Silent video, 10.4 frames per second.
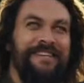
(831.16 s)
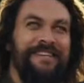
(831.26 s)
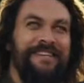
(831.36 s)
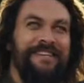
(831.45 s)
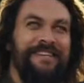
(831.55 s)

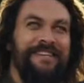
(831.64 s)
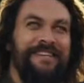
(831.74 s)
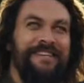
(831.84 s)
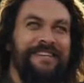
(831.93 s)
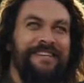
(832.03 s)

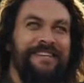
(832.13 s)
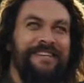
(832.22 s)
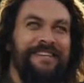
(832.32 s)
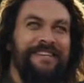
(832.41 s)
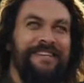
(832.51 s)

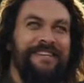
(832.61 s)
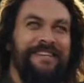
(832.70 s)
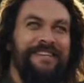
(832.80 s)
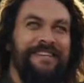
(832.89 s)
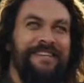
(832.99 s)

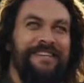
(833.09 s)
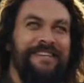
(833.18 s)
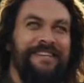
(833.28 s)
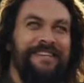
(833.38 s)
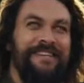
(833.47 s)

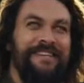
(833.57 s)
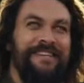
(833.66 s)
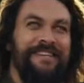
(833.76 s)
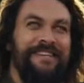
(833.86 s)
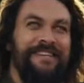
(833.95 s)

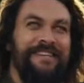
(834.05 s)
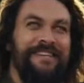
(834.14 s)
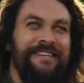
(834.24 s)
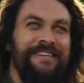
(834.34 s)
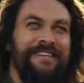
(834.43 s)

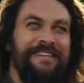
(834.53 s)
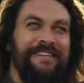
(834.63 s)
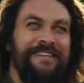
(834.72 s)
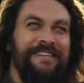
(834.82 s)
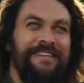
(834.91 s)

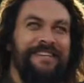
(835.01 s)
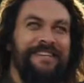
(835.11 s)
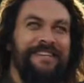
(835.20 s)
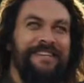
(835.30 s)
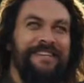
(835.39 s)

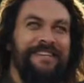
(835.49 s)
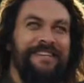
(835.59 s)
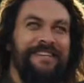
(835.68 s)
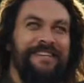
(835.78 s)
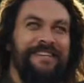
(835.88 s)
[no speech]